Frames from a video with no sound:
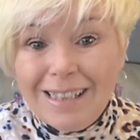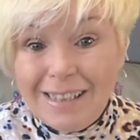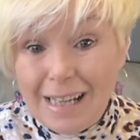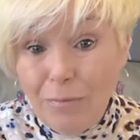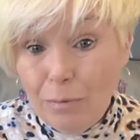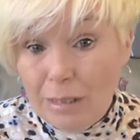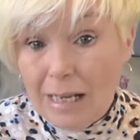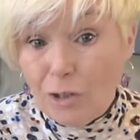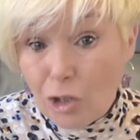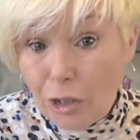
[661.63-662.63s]
Steph was
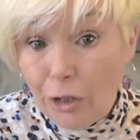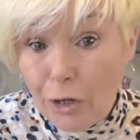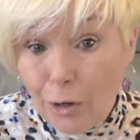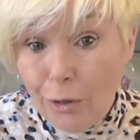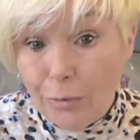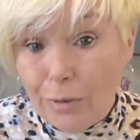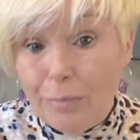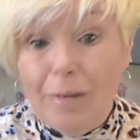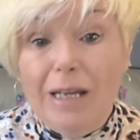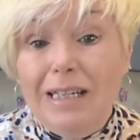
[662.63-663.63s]
actually annoyed with
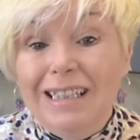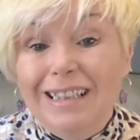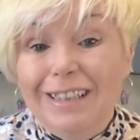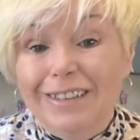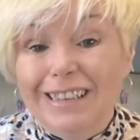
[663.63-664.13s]
me the